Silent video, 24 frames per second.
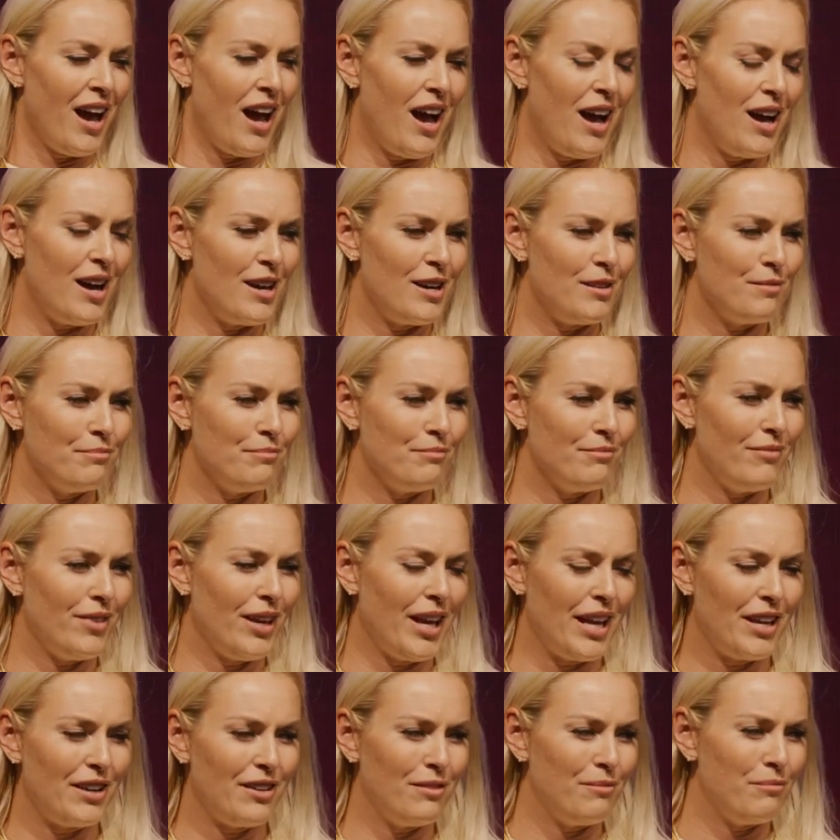Um,
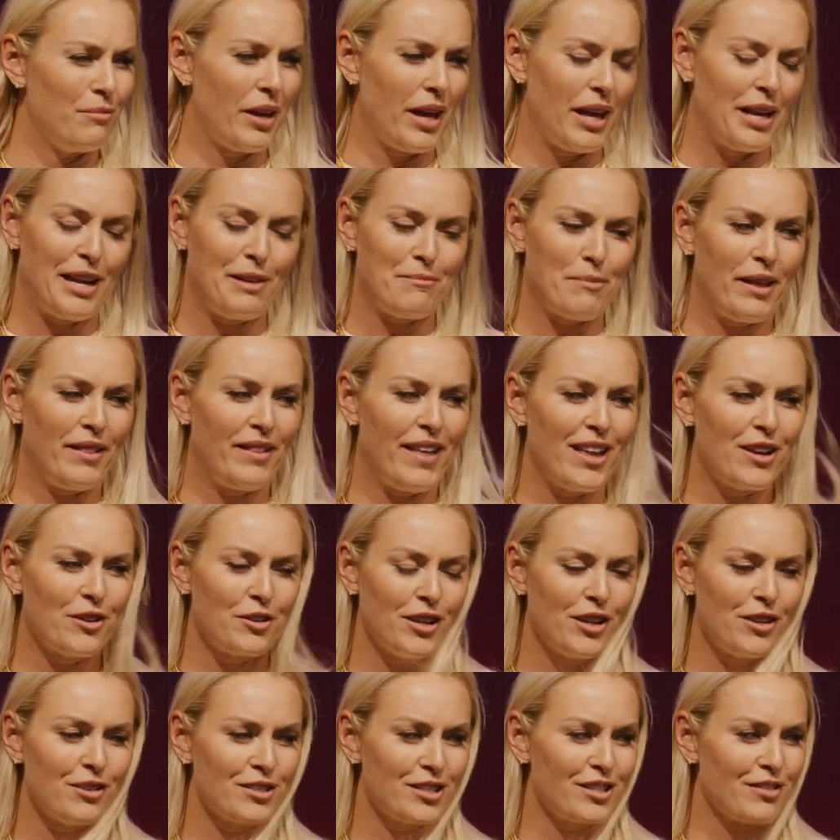in, and in my later
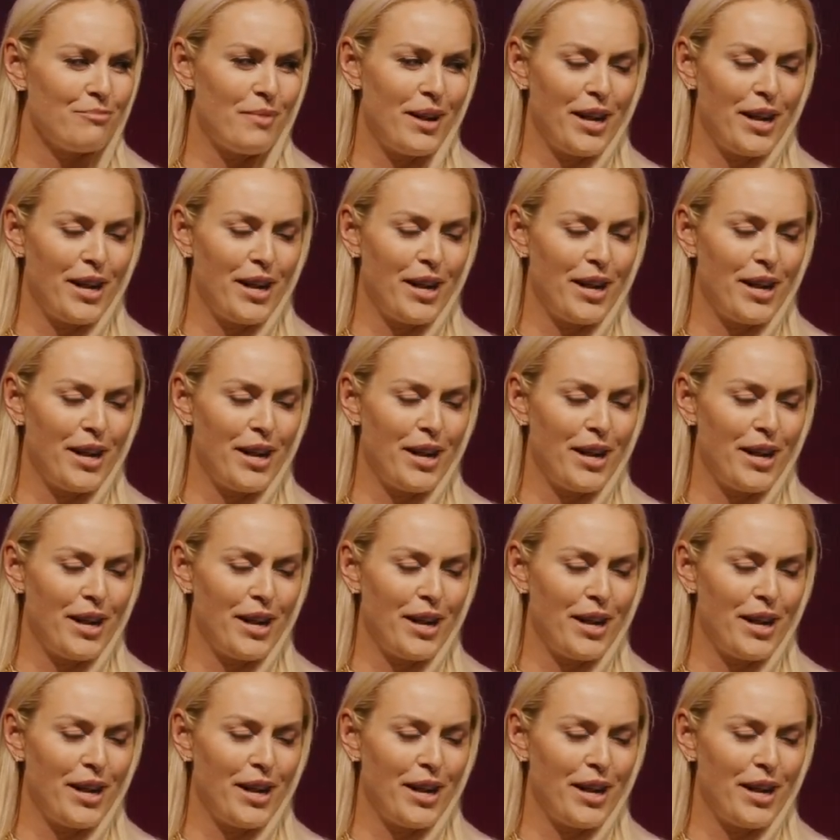years of